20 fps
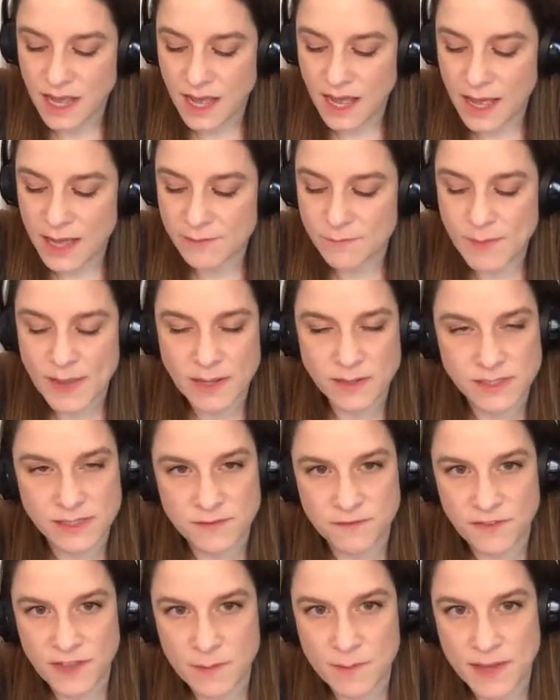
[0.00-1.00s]
of males and
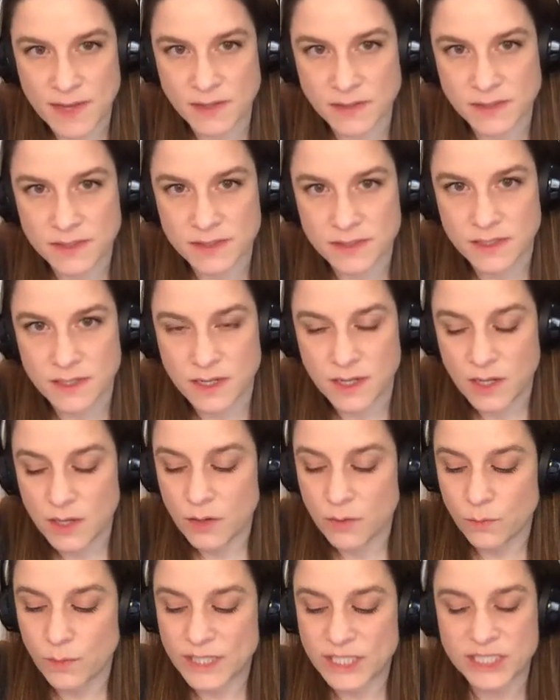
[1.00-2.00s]
females,
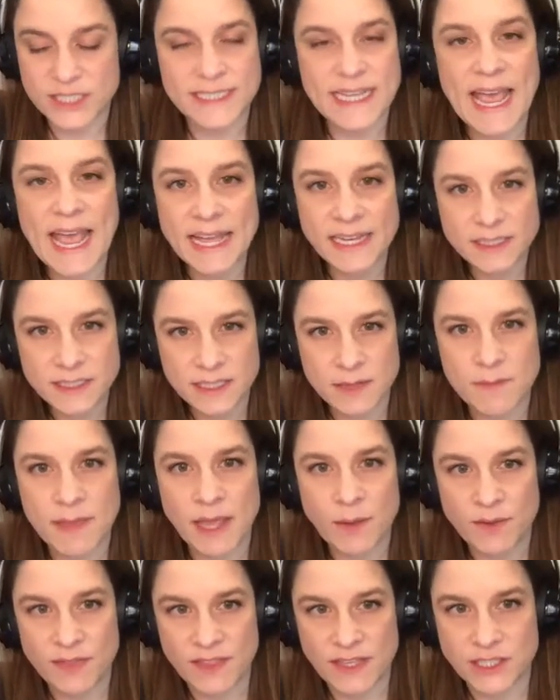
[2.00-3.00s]
which tend to mate
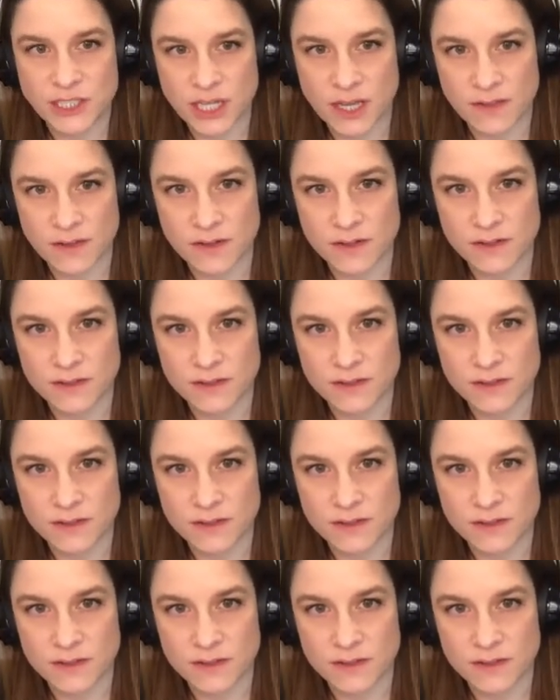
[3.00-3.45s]
with each other.